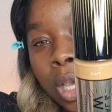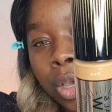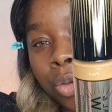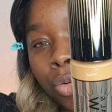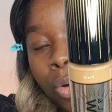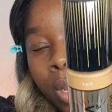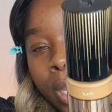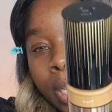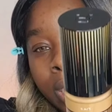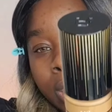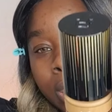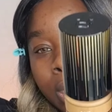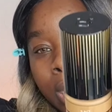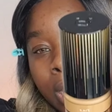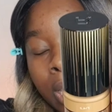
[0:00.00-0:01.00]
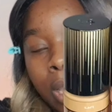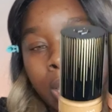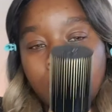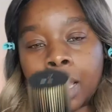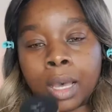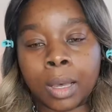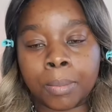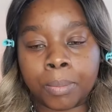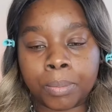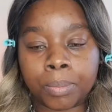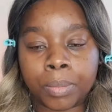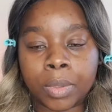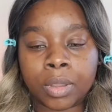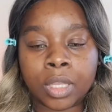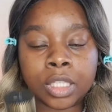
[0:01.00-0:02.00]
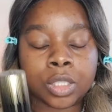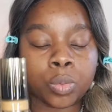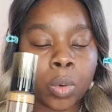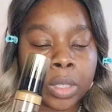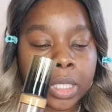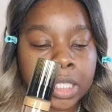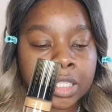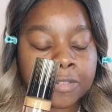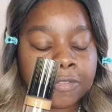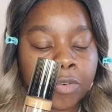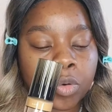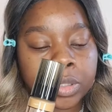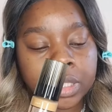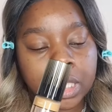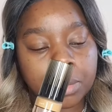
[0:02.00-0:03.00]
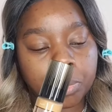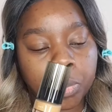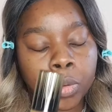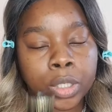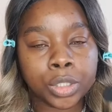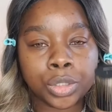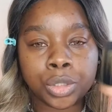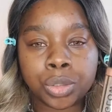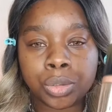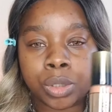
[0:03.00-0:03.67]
right? This one is 14.2,